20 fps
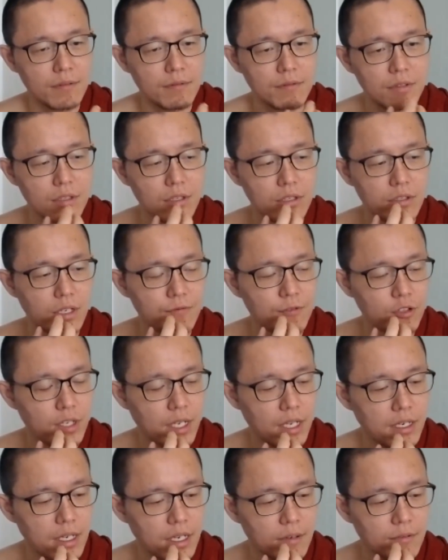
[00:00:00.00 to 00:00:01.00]
if you
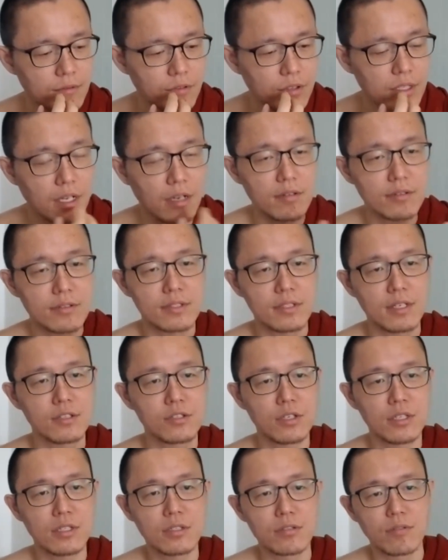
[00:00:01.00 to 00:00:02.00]
can have
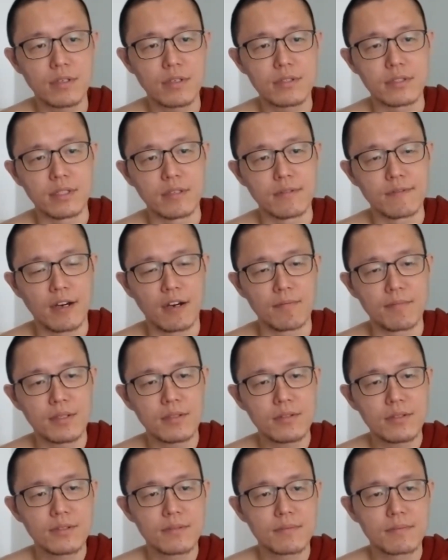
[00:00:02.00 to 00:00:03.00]
renunciation towards
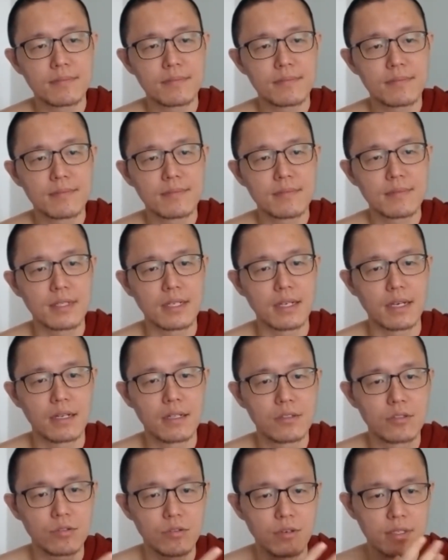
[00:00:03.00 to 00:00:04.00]
defilements, yeah,
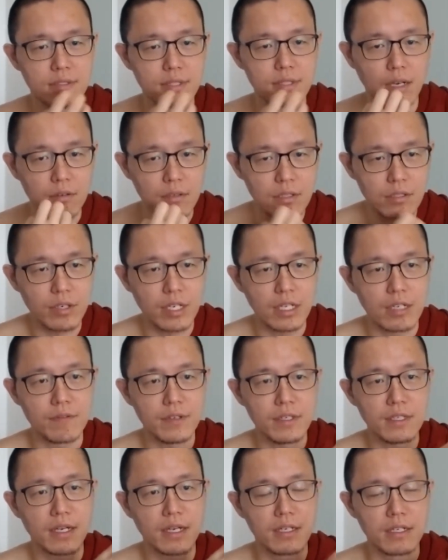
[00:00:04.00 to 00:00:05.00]
towards our
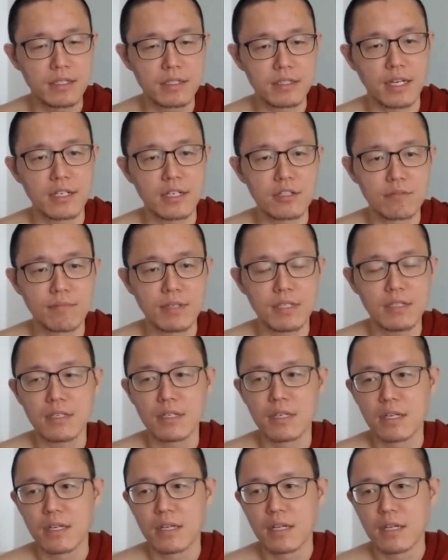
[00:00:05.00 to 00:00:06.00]
craving and attachment,
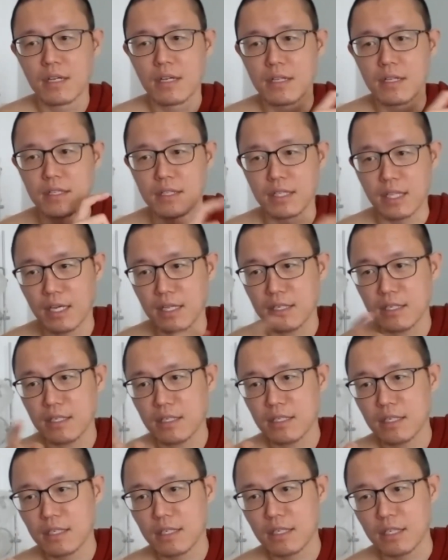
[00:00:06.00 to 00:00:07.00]

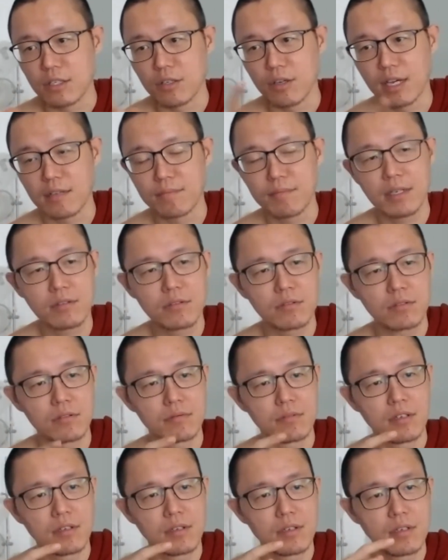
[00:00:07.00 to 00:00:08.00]
then you are able
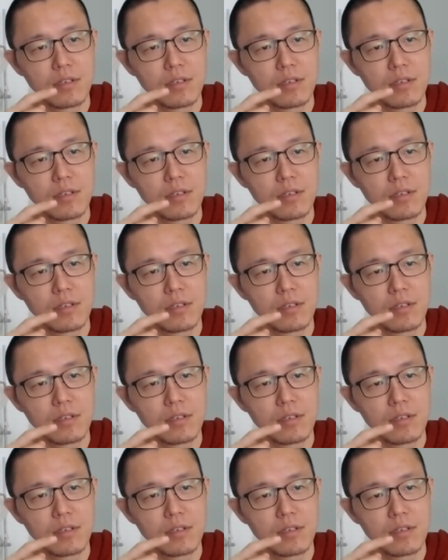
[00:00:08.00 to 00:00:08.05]
to